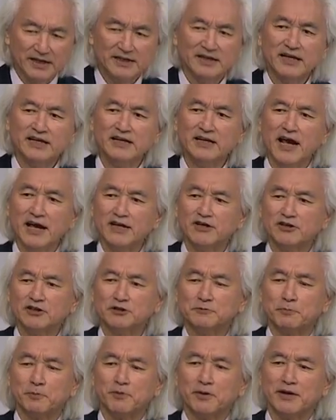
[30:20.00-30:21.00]

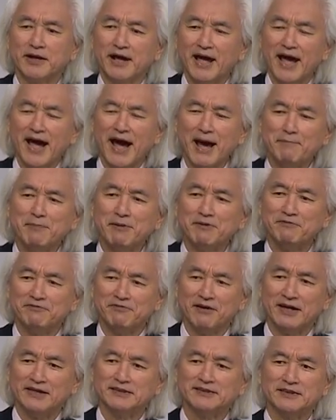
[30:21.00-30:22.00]
Teenagers put happy
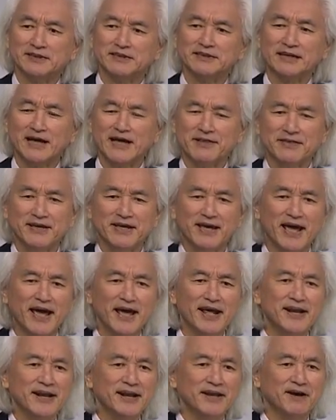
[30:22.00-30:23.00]
faces at the
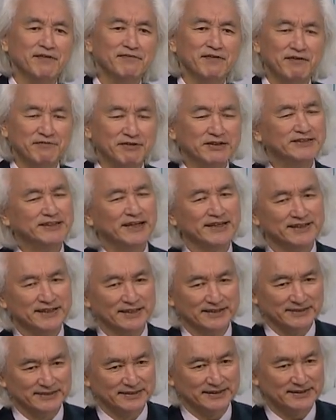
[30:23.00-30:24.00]
end of every
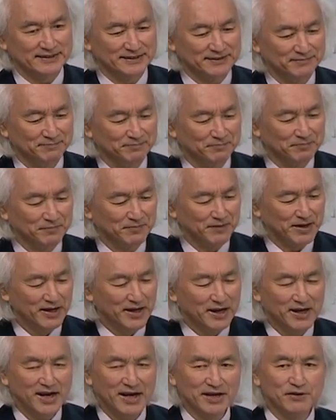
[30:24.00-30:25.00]
sentence.
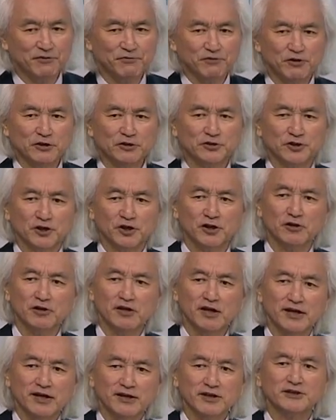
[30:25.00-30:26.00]
In the future,
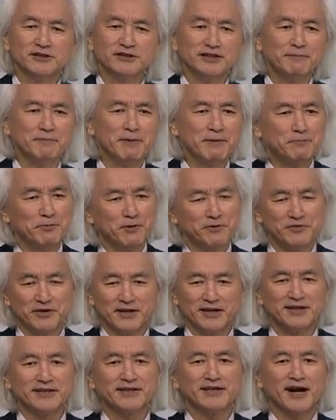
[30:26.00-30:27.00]
you'll simply put
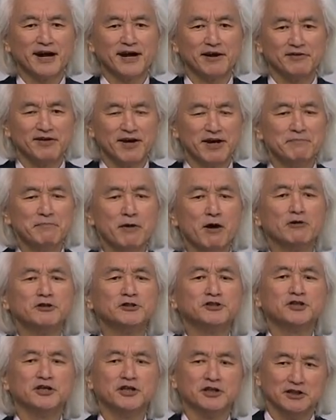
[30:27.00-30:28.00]
the entire
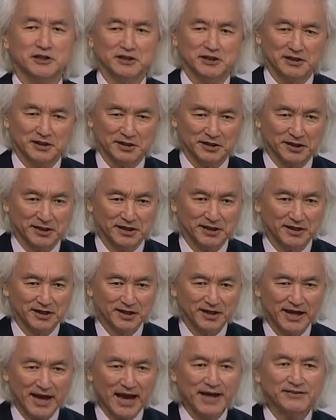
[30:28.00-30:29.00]
emotion
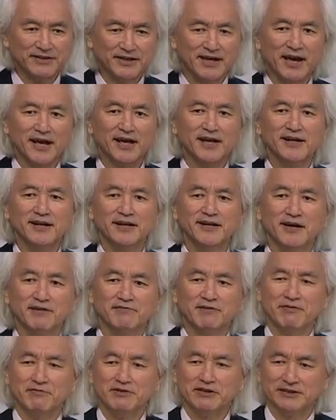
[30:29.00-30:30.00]
at the end
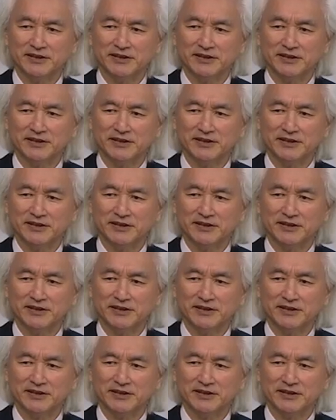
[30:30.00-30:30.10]
of every